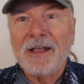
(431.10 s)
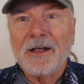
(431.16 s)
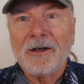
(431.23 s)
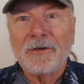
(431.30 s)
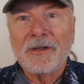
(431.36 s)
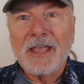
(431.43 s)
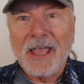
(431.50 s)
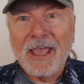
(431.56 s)

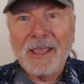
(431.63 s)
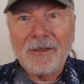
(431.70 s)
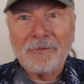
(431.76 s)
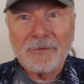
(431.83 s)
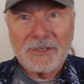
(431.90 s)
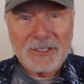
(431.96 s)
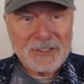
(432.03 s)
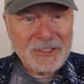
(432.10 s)
okay,
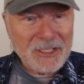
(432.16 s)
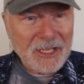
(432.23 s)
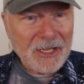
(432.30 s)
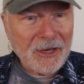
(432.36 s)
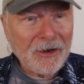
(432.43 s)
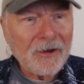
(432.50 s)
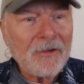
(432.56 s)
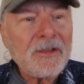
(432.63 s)
which is
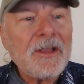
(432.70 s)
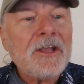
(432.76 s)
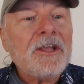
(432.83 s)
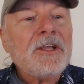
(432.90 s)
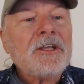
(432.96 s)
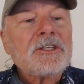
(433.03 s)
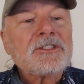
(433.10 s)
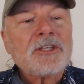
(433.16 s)
here.
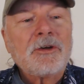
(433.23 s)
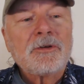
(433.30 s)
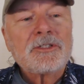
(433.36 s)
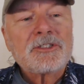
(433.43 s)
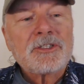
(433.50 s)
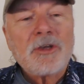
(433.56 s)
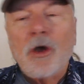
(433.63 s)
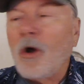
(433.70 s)
So
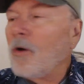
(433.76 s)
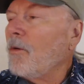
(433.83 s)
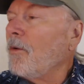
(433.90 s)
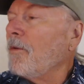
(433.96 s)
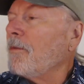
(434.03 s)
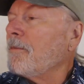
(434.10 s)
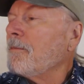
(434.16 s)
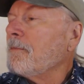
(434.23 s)
it's
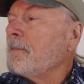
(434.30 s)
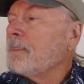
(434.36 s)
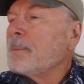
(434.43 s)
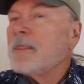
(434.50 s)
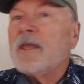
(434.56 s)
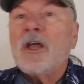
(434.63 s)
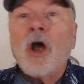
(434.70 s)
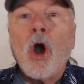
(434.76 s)

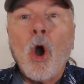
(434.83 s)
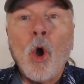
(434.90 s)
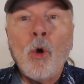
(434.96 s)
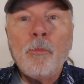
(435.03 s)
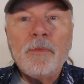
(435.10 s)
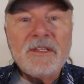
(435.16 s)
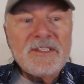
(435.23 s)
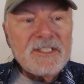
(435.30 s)

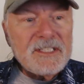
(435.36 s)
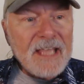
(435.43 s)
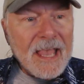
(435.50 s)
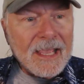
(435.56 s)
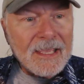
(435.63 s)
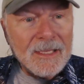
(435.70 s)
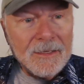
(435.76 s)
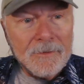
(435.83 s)
open
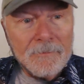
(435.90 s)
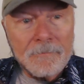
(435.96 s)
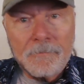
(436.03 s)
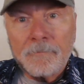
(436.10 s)
second.